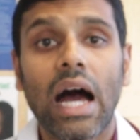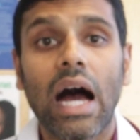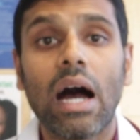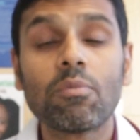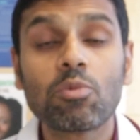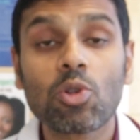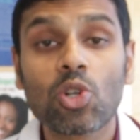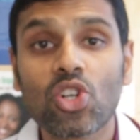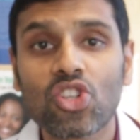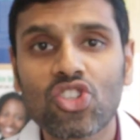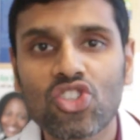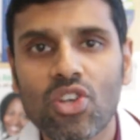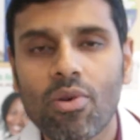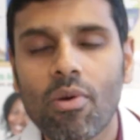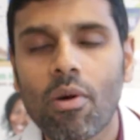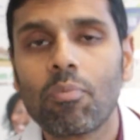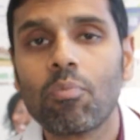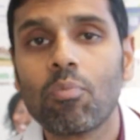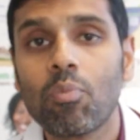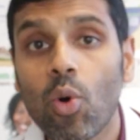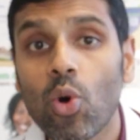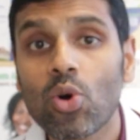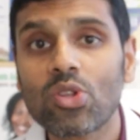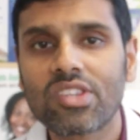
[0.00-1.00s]
I'm Dr. Stream, a
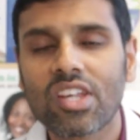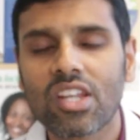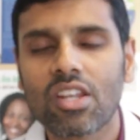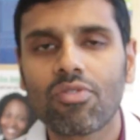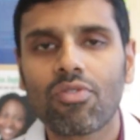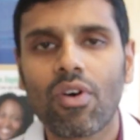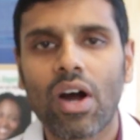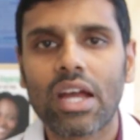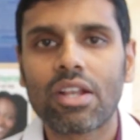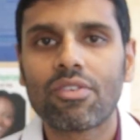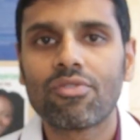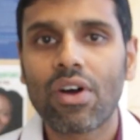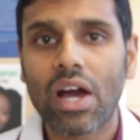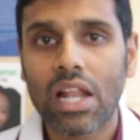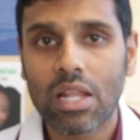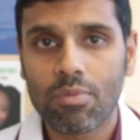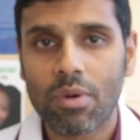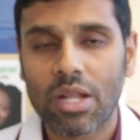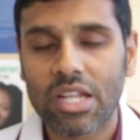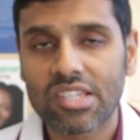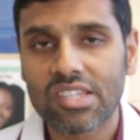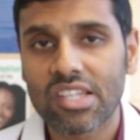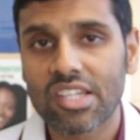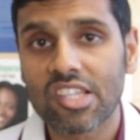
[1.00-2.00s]
board certified family
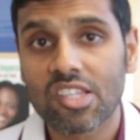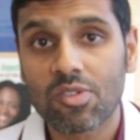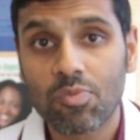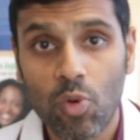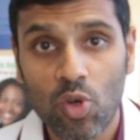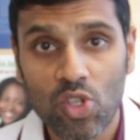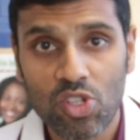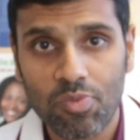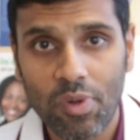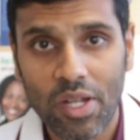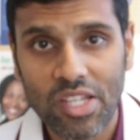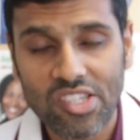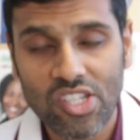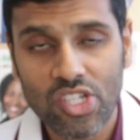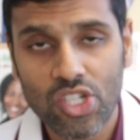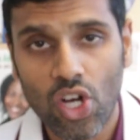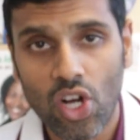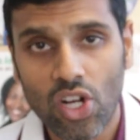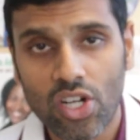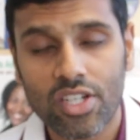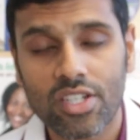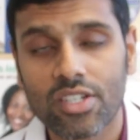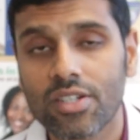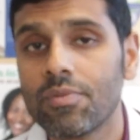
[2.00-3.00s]
medicine and sports medicine
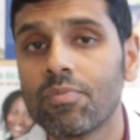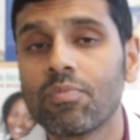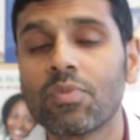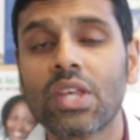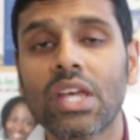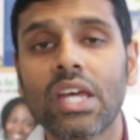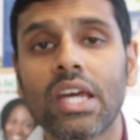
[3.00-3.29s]
doctor.